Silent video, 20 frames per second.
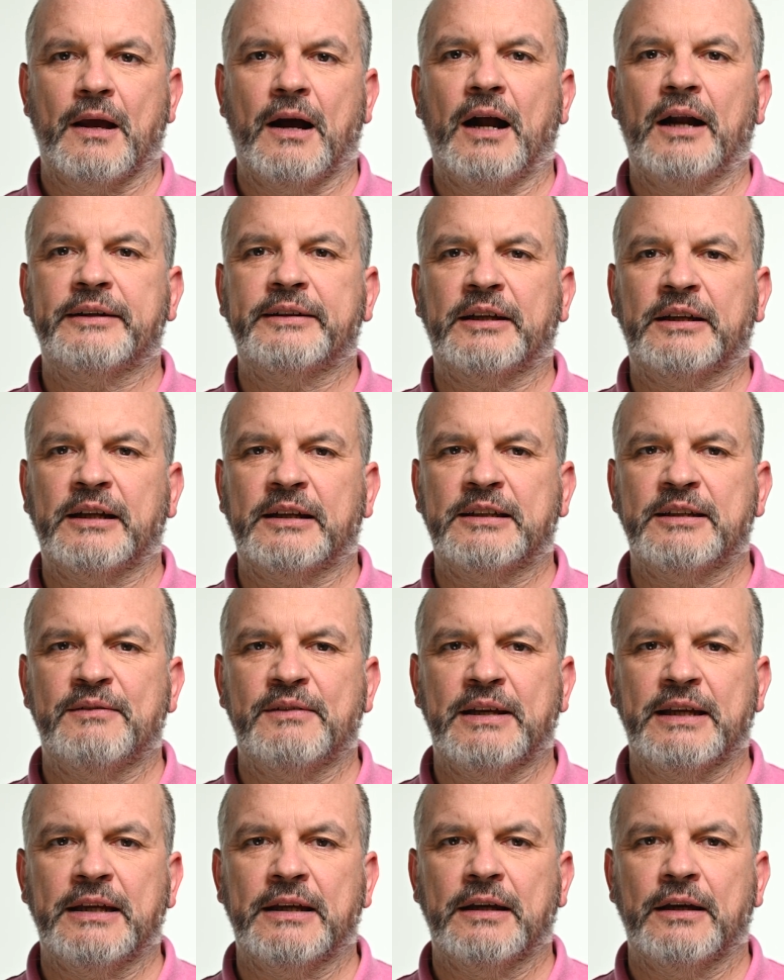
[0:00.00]

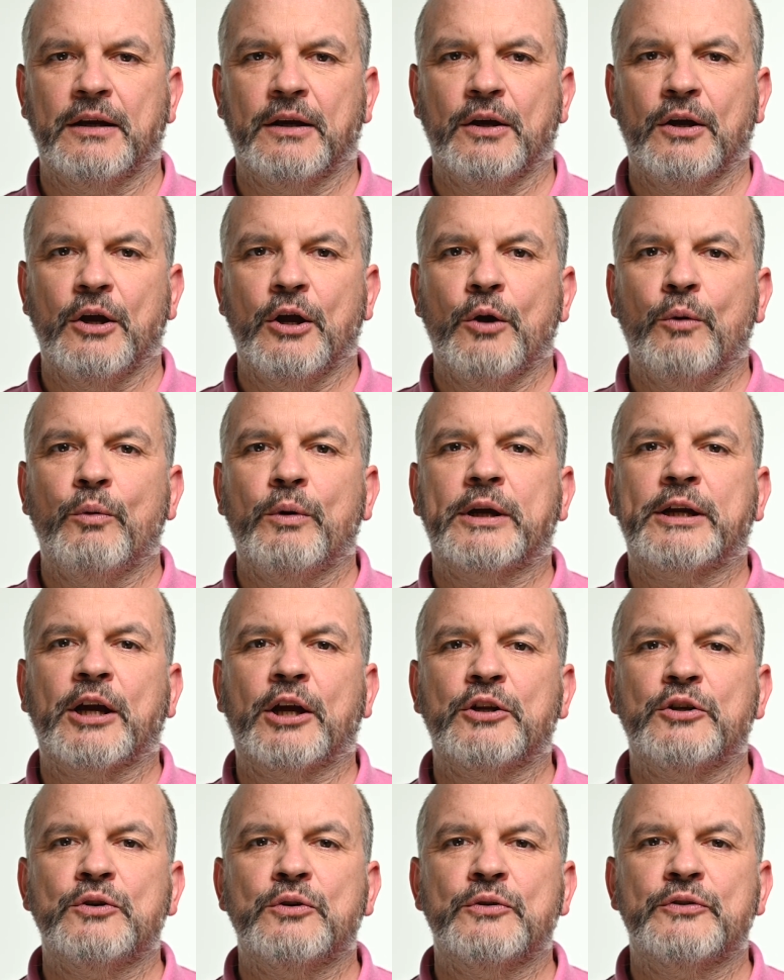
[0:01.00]
Alternatively, we
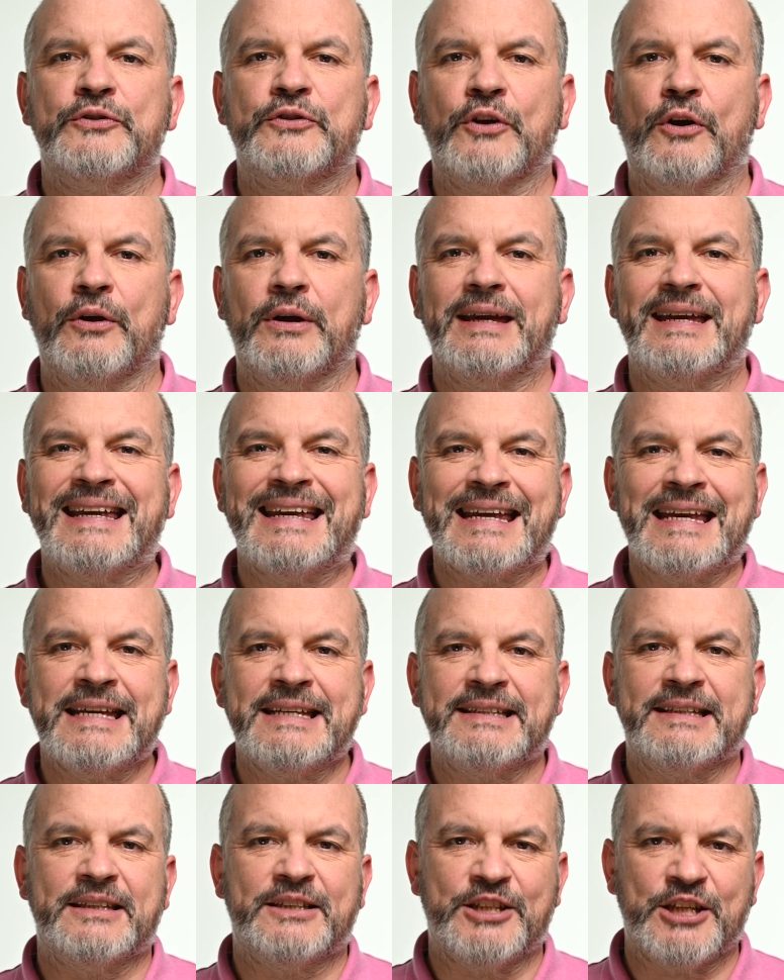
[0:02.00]
can use the
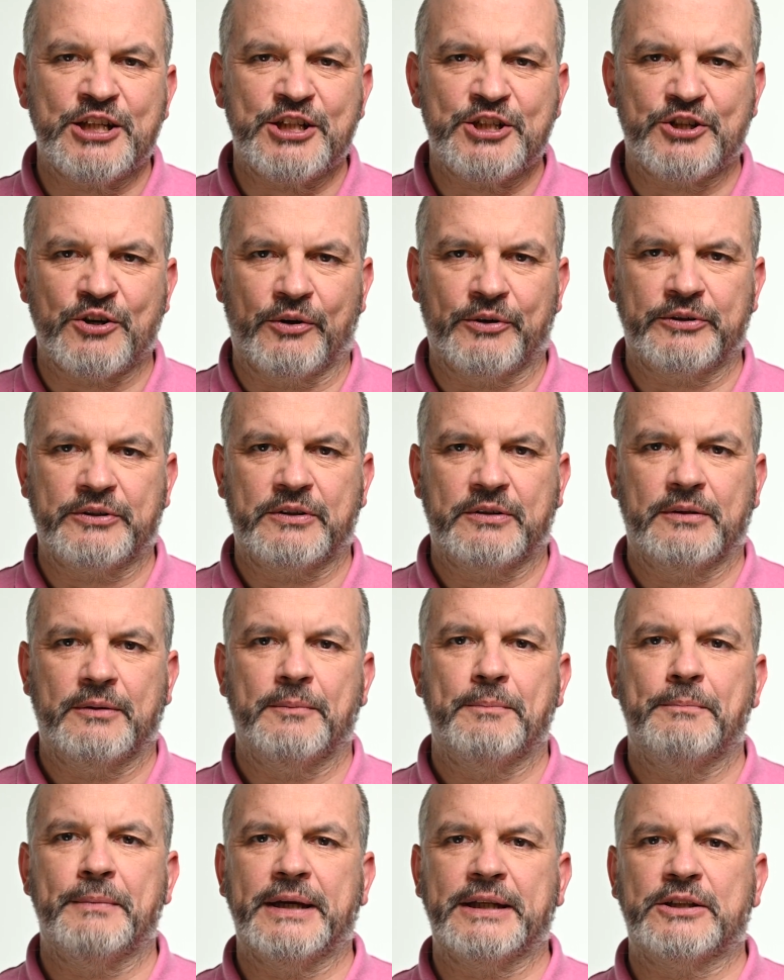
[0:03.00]
isDisjoint
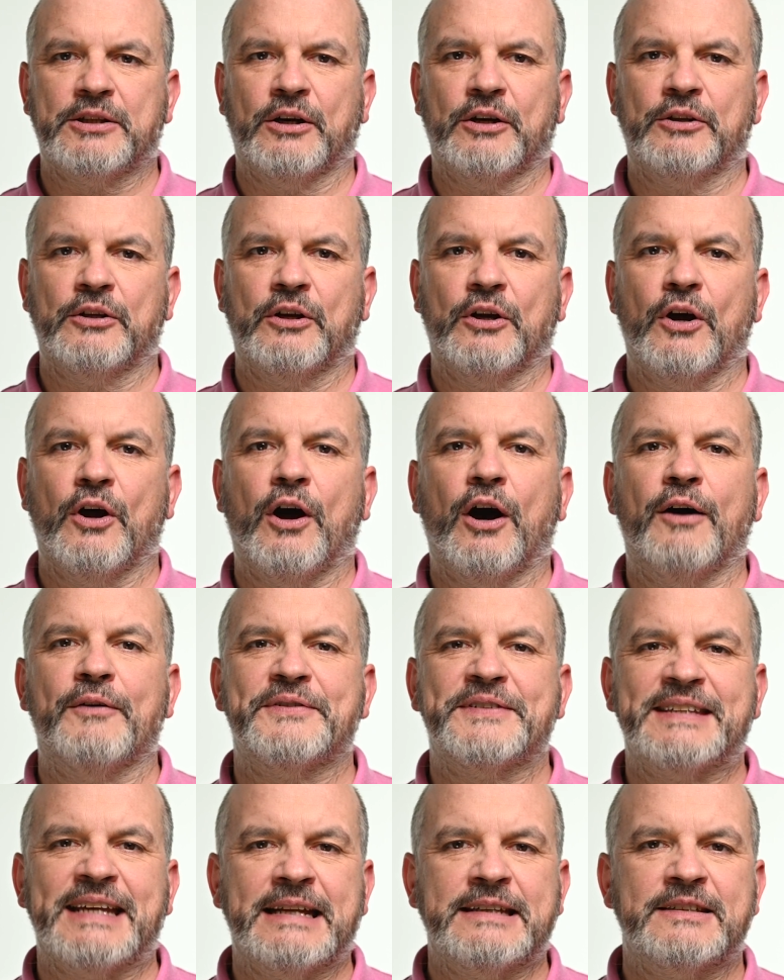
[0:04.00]
method of
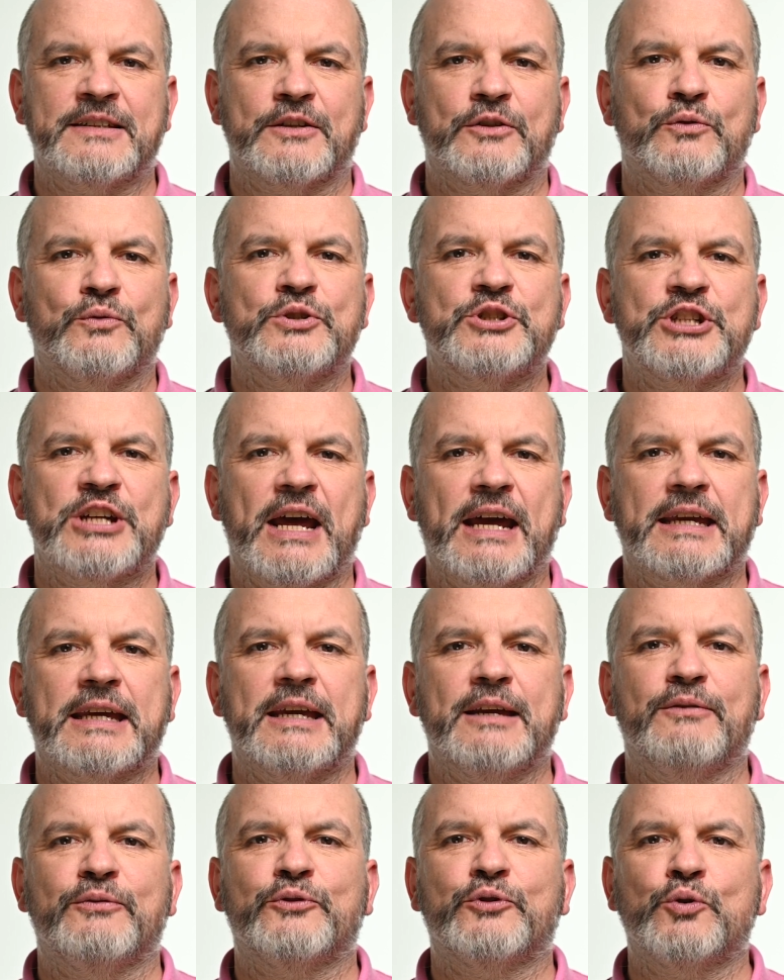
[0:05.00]
sets to check
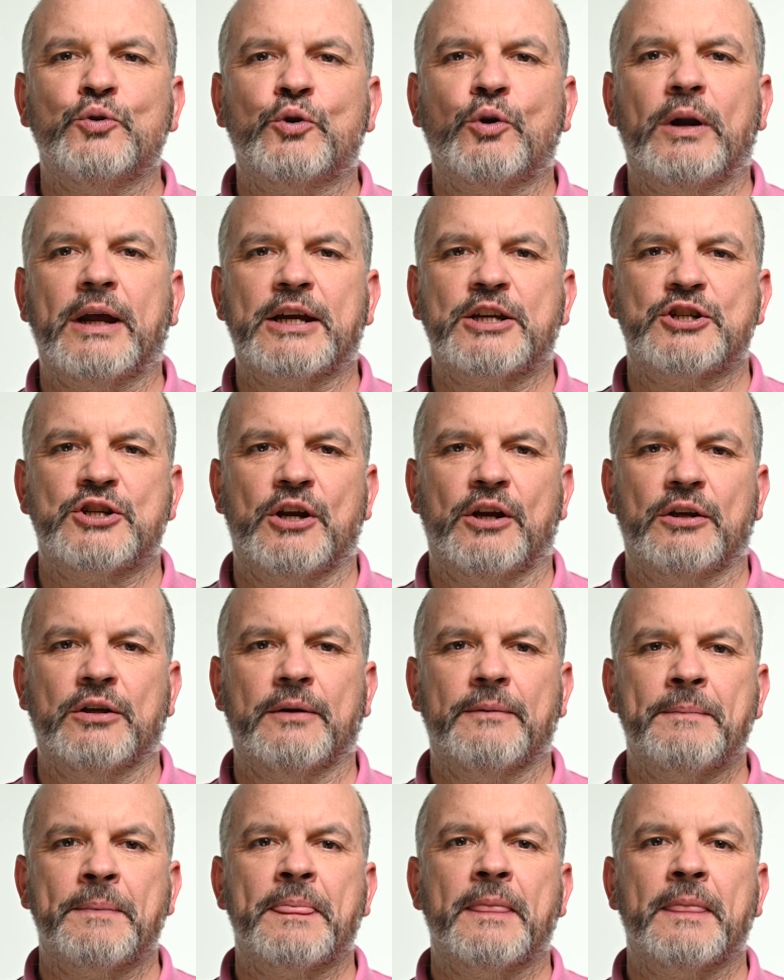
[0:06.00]
if two collections